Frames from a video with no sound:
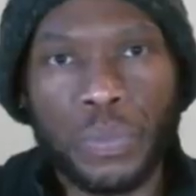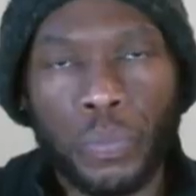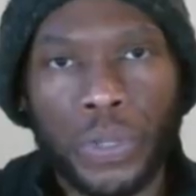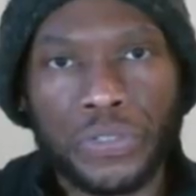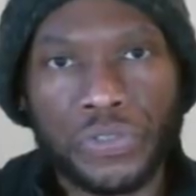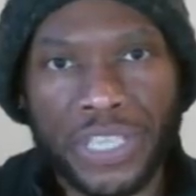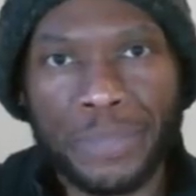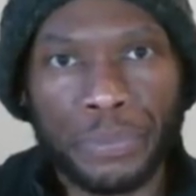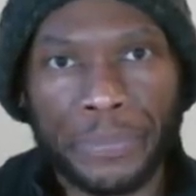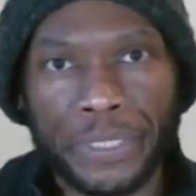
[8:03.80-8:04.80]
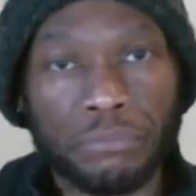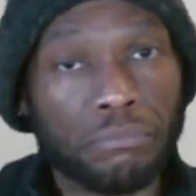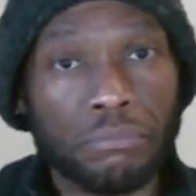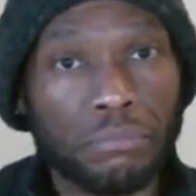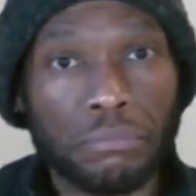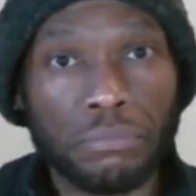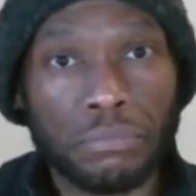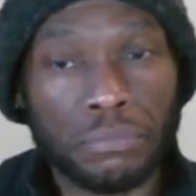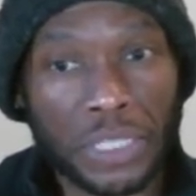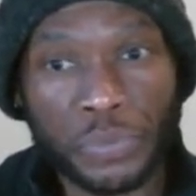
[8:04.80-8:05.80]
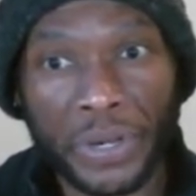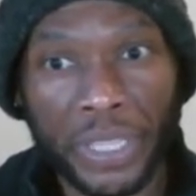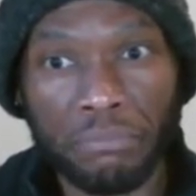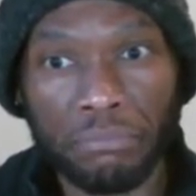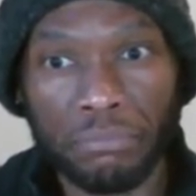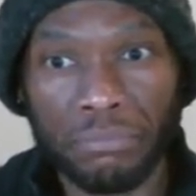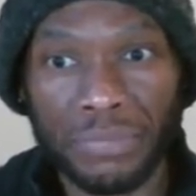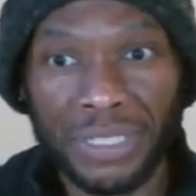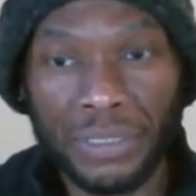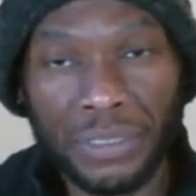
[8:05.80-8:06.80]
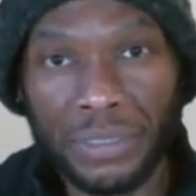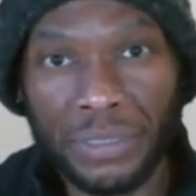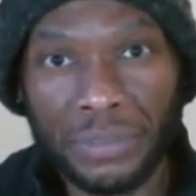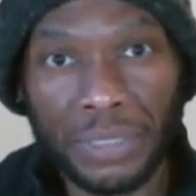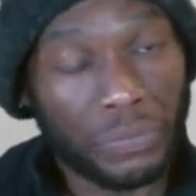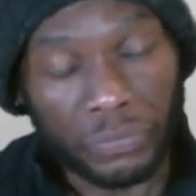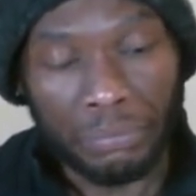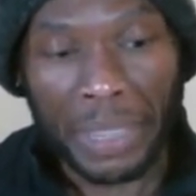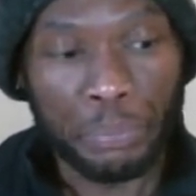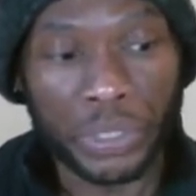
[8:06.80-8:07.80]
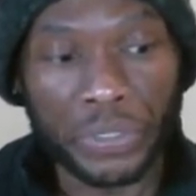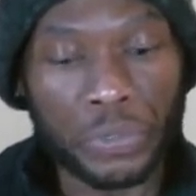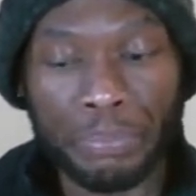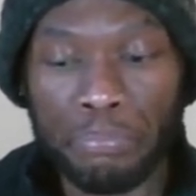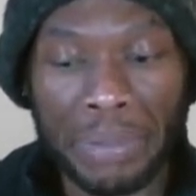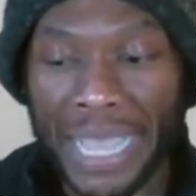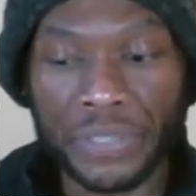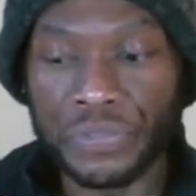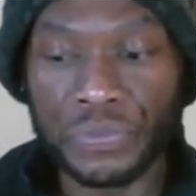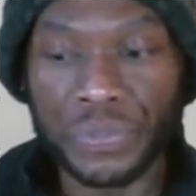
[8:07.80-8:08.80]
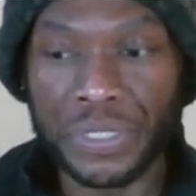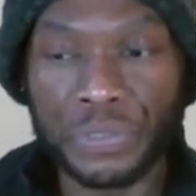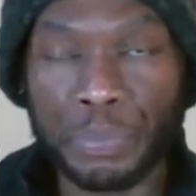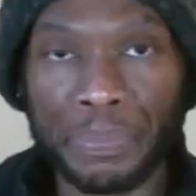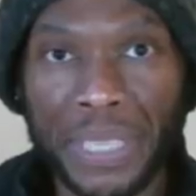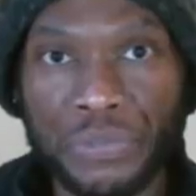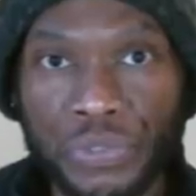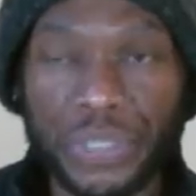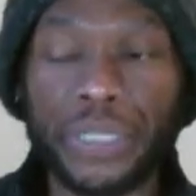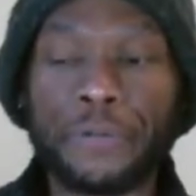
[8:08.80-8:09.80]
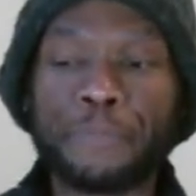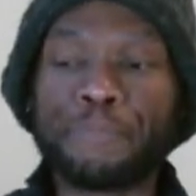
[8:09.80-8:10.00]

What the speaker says: wants to implement. That's where I am. That's my political bias in this case is clear.